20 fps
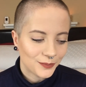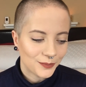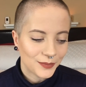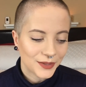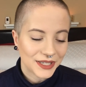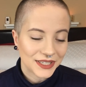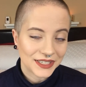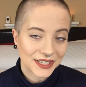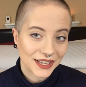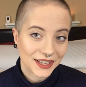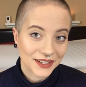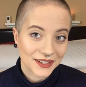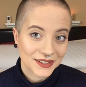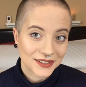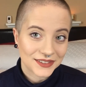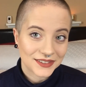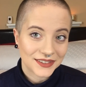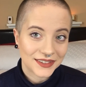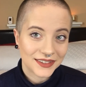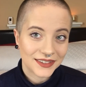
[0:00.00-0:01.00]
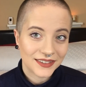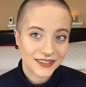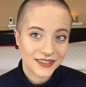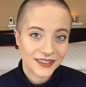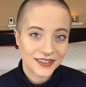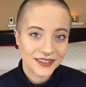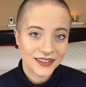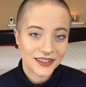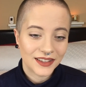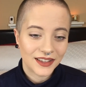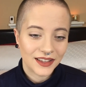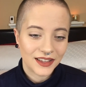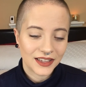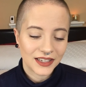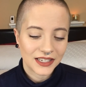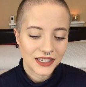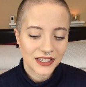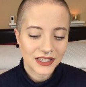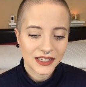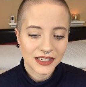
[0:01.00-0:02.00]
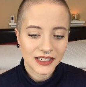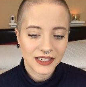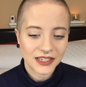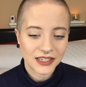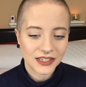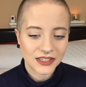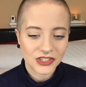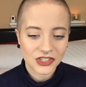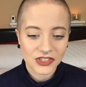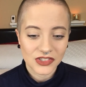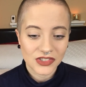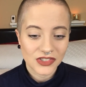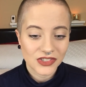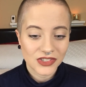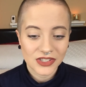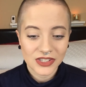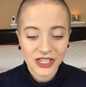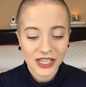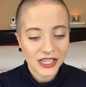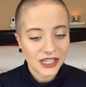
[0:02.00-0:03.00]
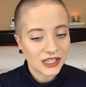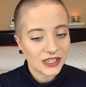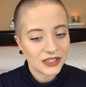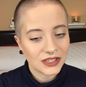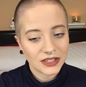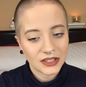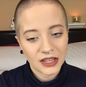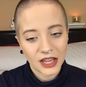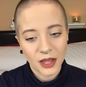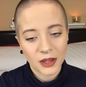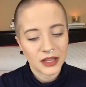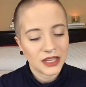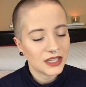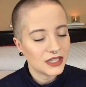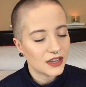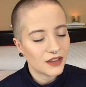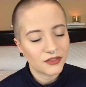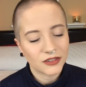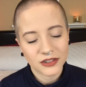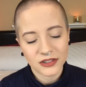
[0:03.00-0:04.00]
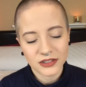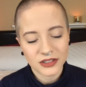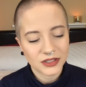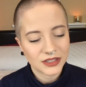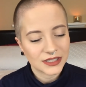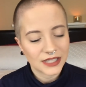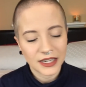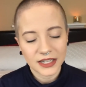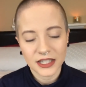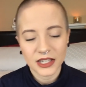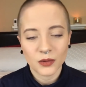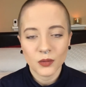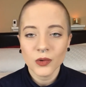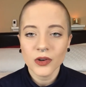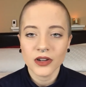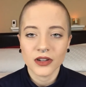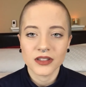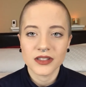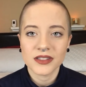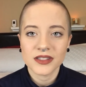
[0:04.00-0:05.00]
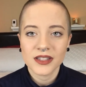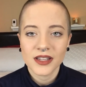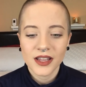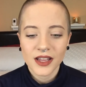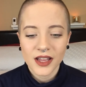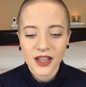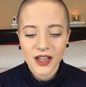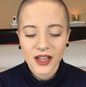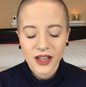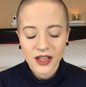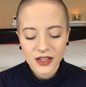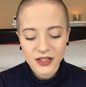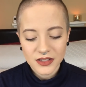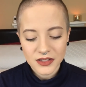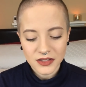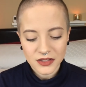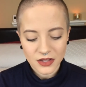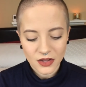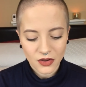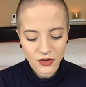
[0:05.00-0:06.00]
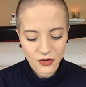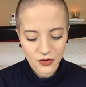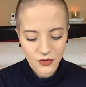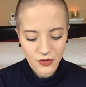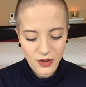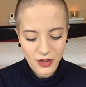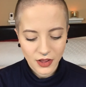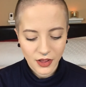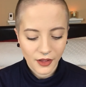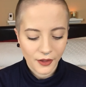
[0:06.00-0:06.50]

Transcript: but yeah, he never said any words. So